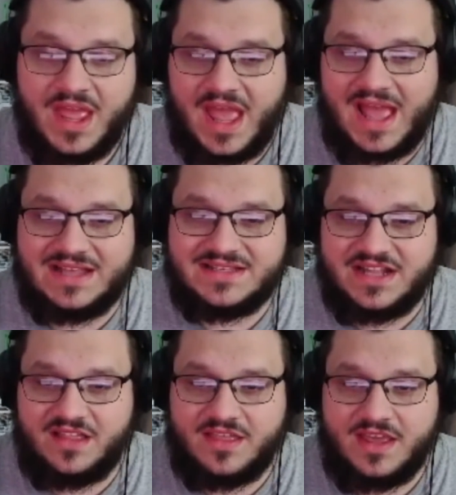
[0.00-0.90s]
As
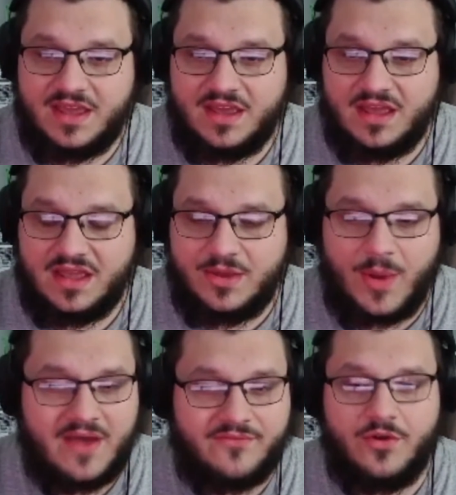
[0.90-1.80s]
nothing, you
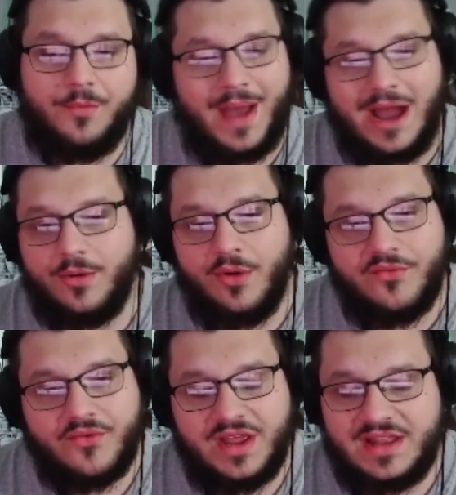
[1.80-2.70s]
have no power
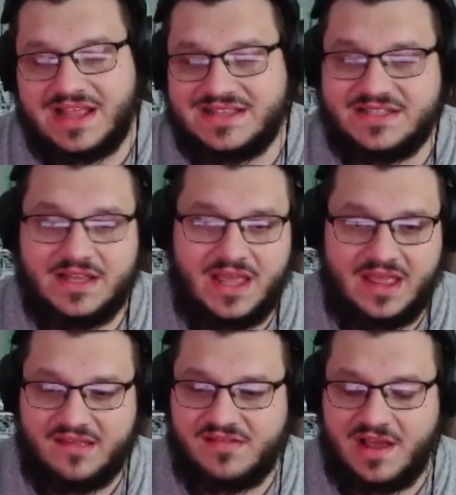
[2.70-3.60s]
over it.
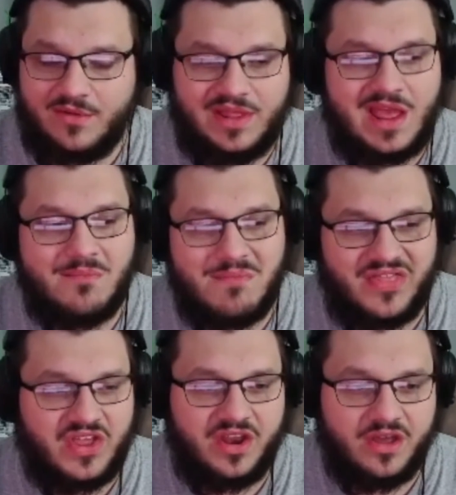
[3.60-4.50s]
It's not really a
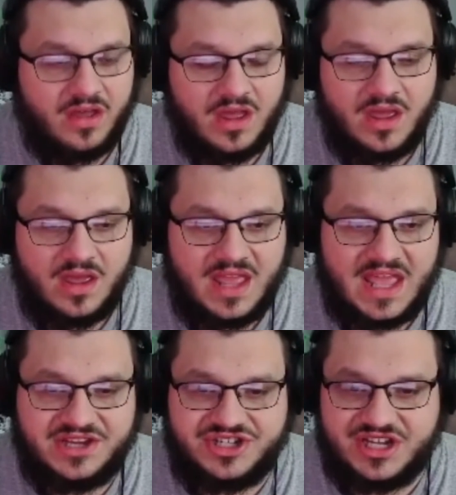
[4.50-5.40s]
method.
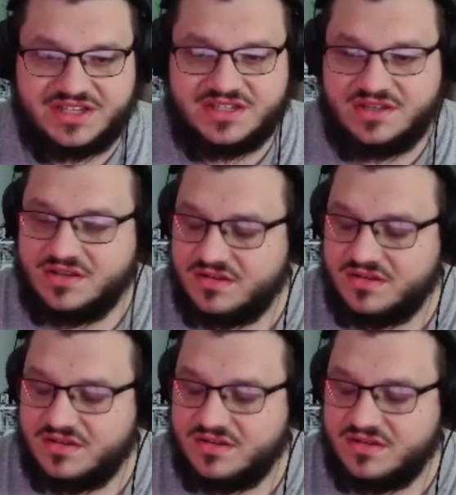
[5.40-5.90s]
It's just